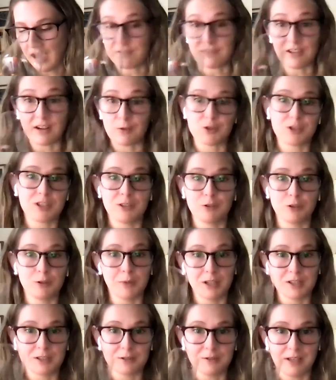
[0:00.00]
I've never seen a
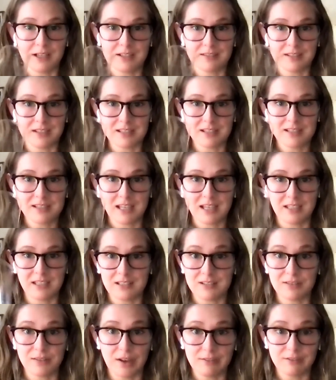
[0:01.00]
Ramato like this, and
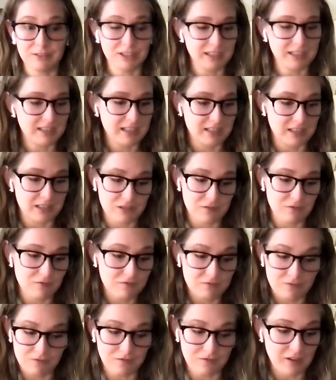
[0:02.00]
it's lovely and it's
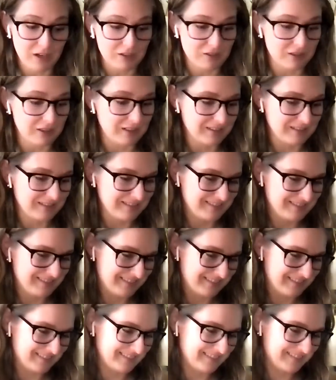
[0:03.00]
very
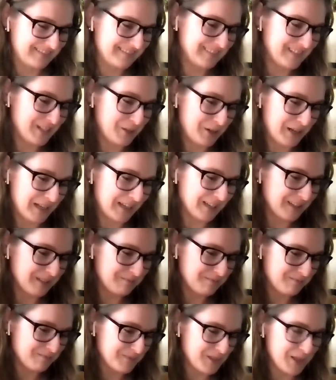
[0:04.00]
unique.
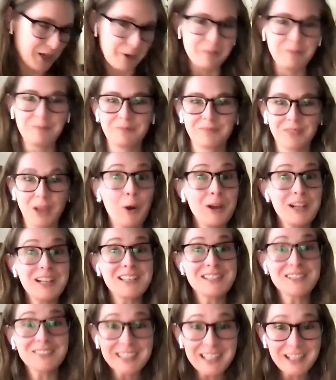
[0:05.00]
So, oh,
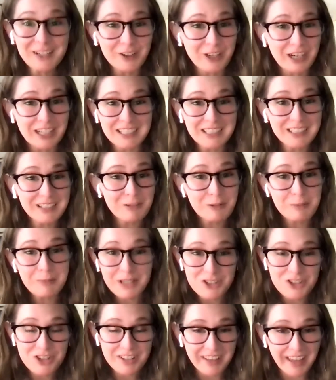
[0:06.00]
and it's a liter. I didn't even
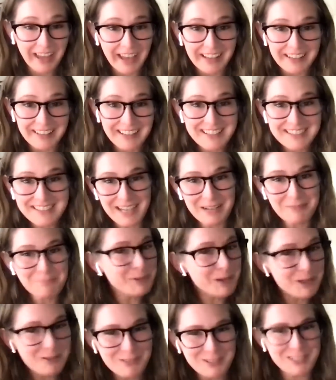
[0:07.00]
mention that. It's like
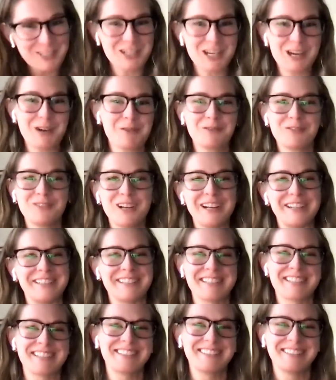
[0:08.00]
perfect to share with
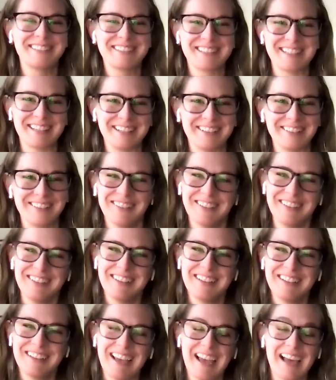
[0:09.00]
friends. So,
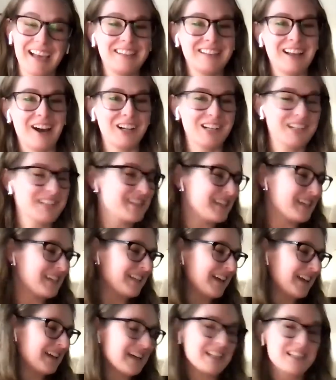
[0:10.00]
and
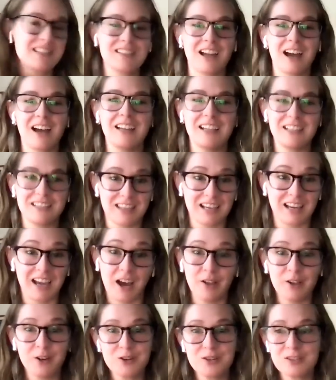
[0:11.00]
honestly, like the
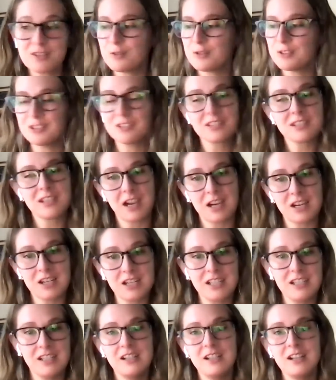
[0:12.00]
color is a little
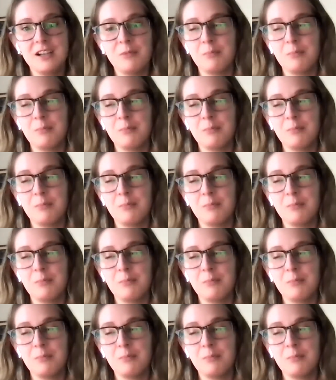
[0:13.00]
scary,